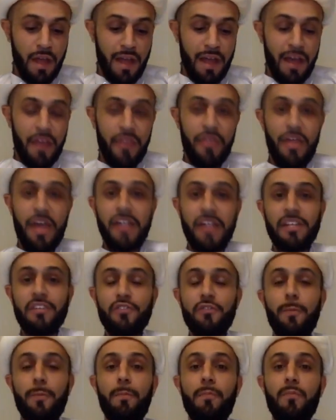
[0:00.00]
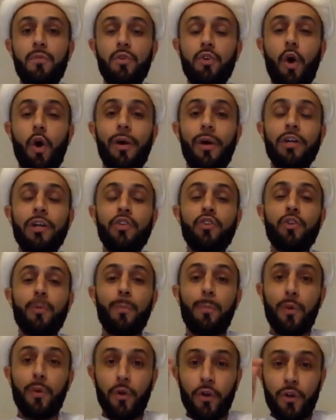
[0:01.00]
that is going to
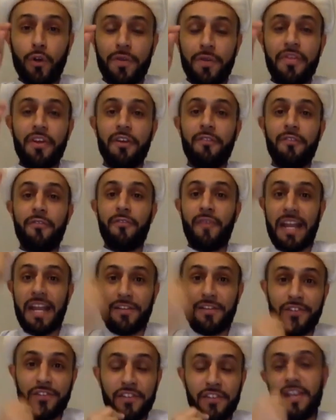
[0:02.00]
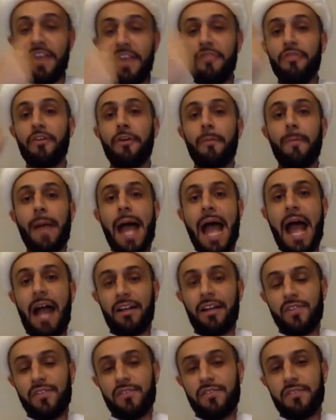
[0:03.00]
burn their faces and their
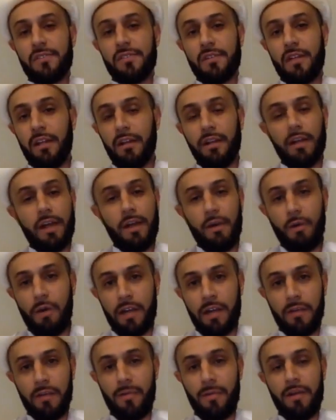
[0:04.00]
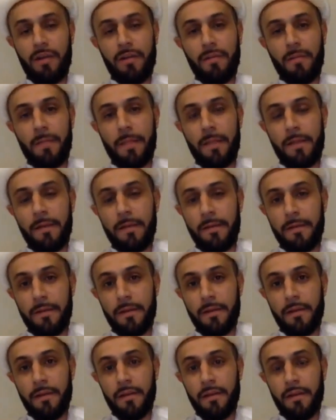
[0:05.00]
backs Allahu akbar
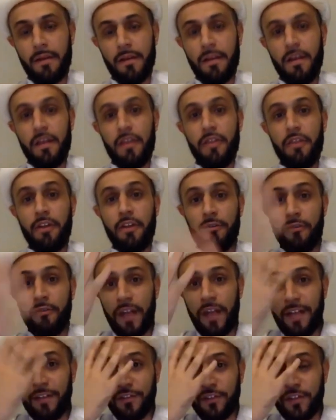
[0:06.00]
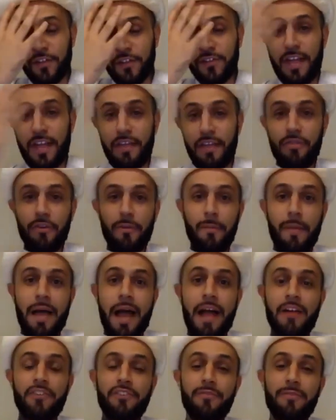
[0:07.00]
their faces and their
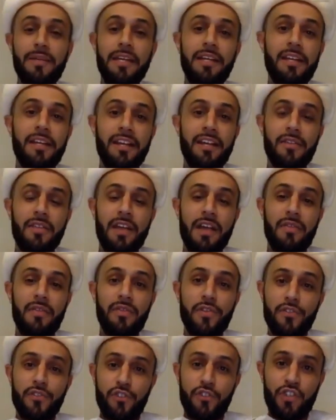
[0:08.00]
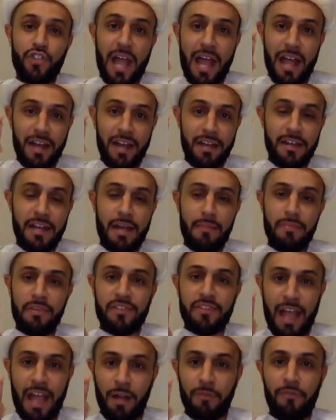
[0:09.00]
backs meaning that this jahannam
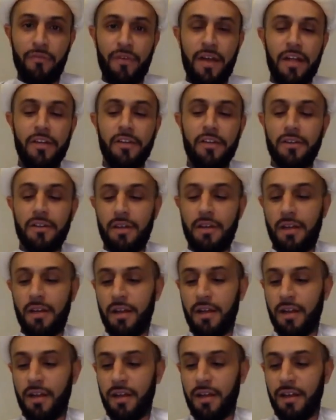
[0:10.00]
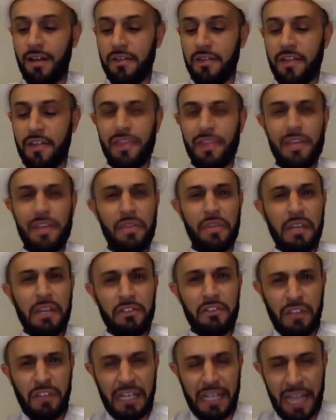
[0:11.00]
this hellfire that they think
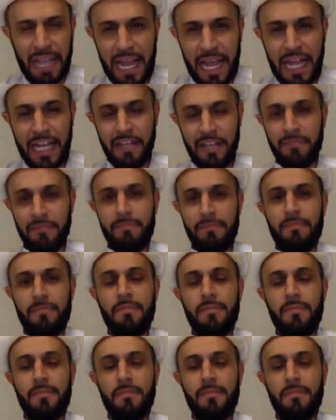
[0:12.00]
is a game